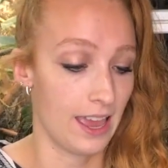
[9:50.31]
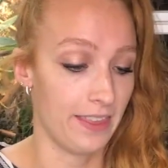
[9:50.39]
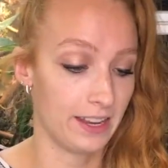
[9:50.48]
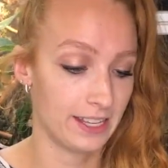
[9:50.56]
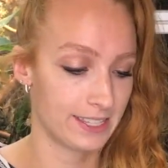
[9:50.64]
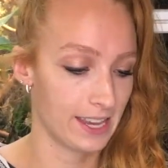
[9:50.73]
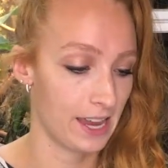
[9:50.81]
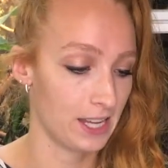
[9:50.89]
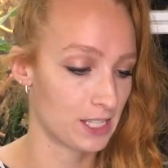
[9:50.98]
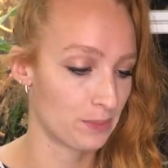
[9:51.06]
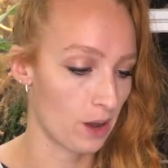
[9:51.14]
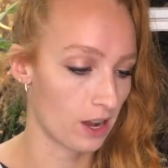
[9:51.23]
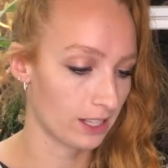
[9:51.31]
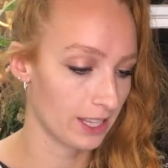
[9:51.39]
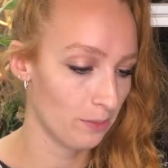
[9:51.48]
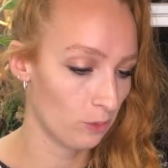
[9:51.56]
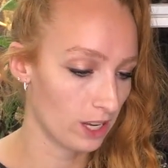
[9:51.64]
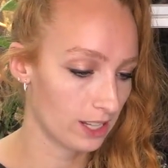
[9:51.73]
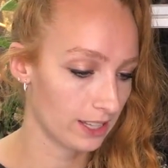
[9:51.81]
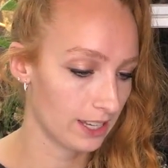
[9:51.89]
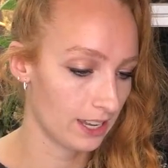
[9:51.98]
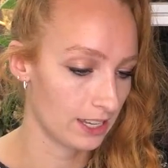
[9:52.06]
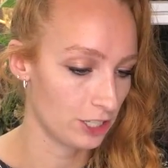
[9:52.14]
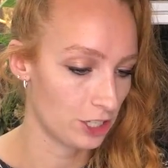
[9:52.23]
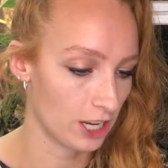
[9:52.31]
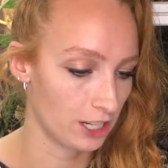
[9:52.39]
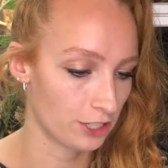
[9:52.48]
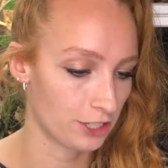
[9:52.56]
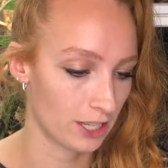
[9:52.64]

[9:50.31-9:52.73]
And then it said spot clean weekly and change